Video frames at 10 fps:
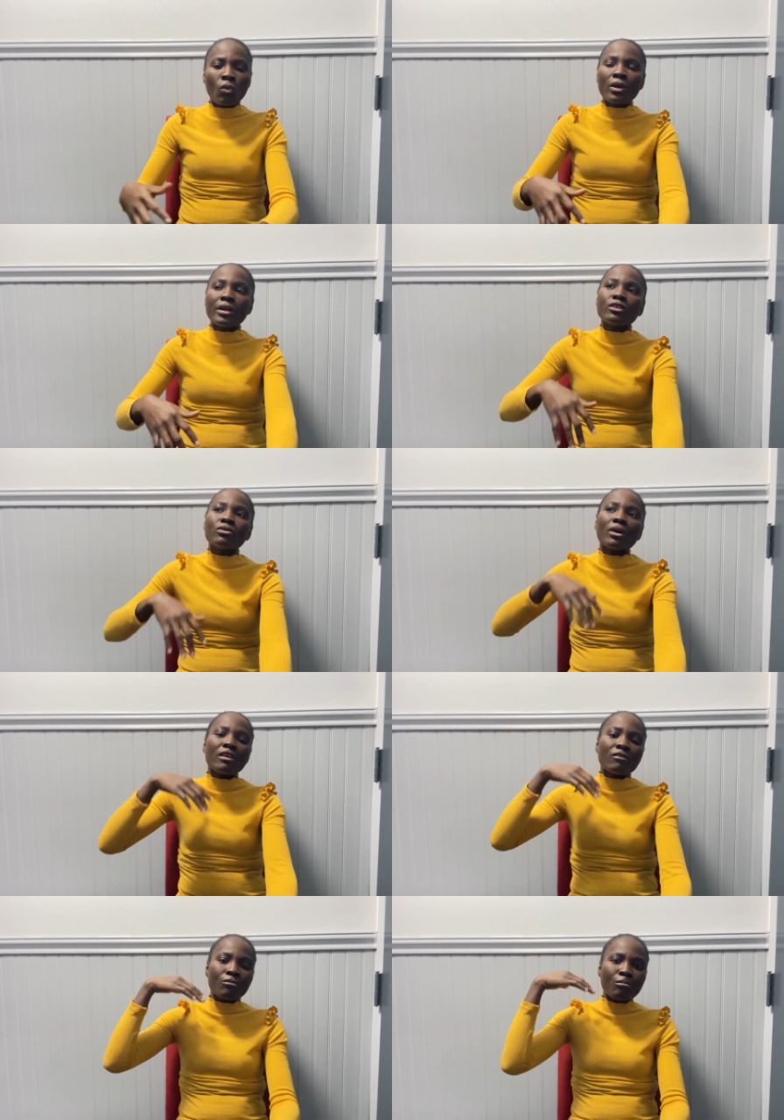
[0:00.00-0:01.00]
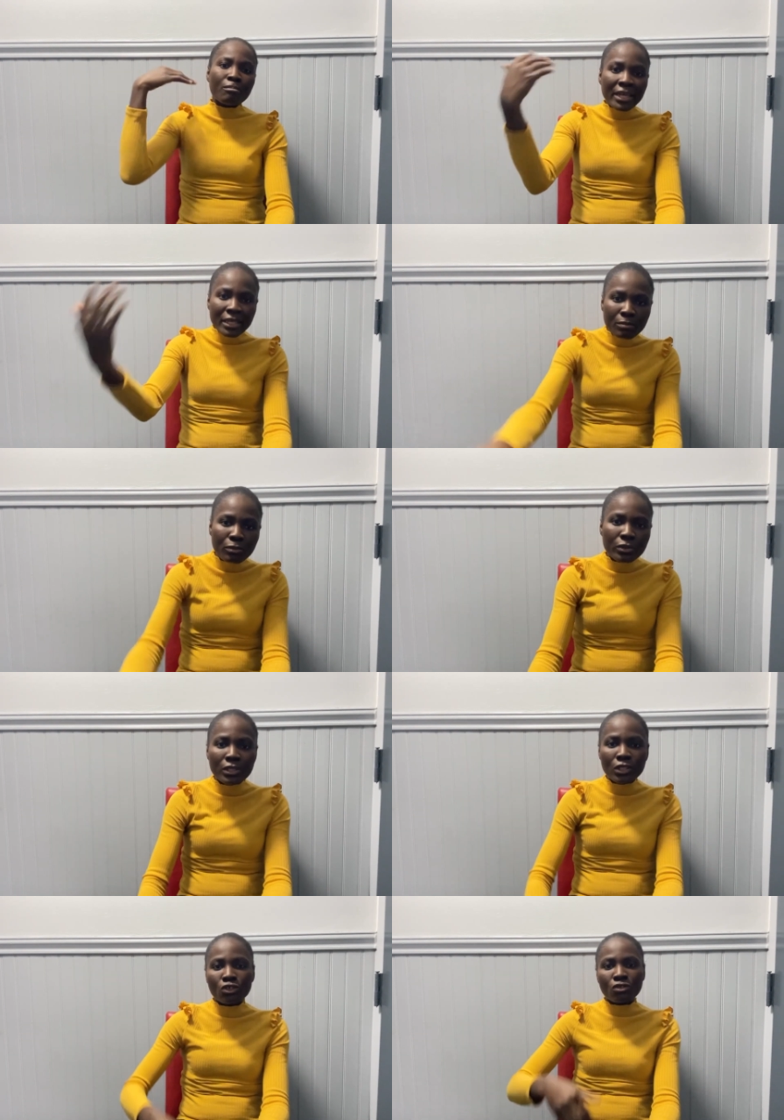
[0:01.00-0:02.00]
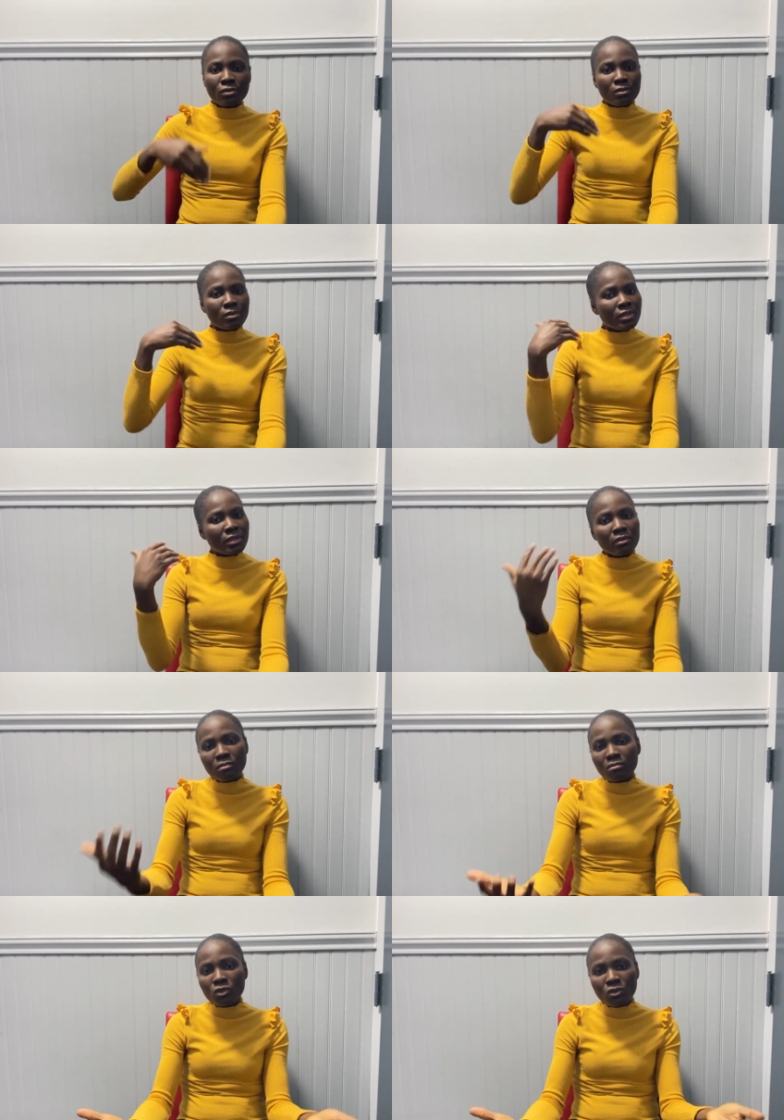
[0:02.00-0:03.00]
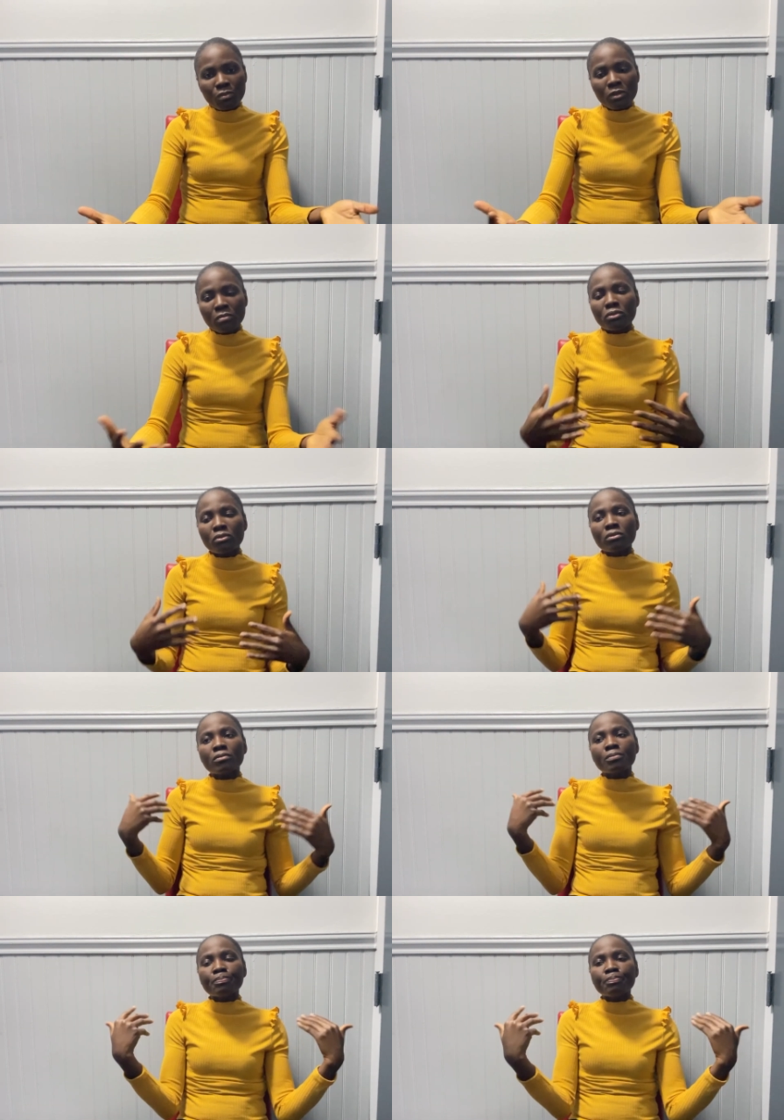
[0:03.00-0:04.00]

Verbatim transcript: where you have many positions and you know people